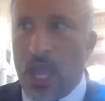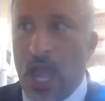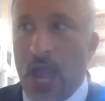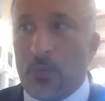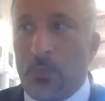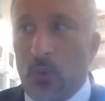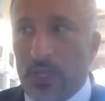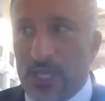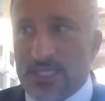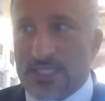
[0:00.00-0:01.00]
How
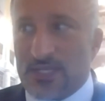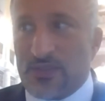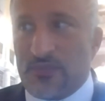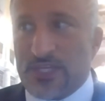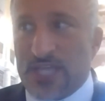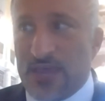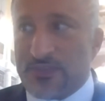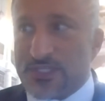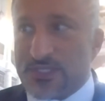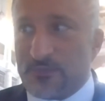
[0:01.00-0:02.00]
appalling is it that the
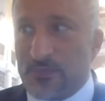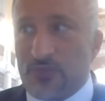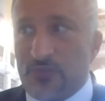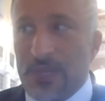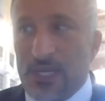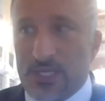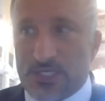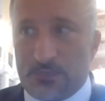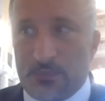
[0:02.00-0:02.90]
deaths of the millions